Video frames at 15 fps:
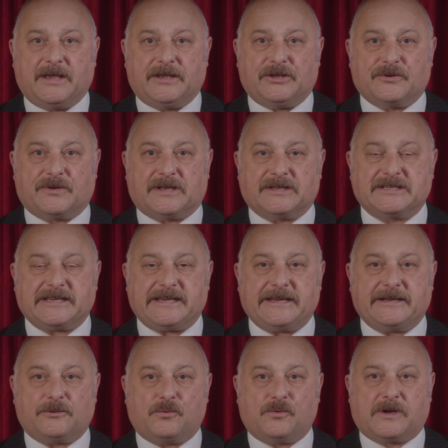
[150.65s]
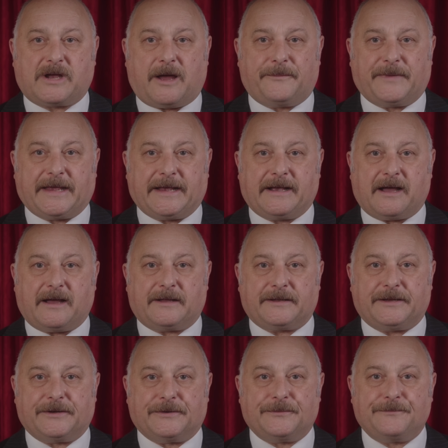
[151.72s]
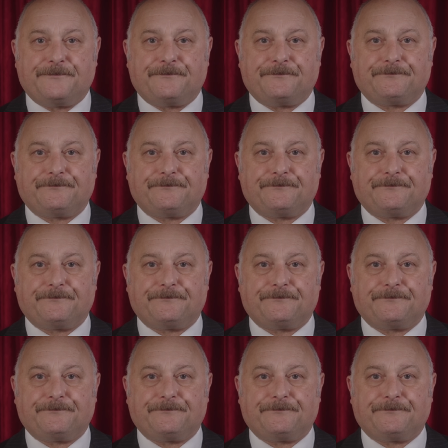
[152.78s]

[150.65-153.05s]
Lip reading: You can see it all coming, can't you?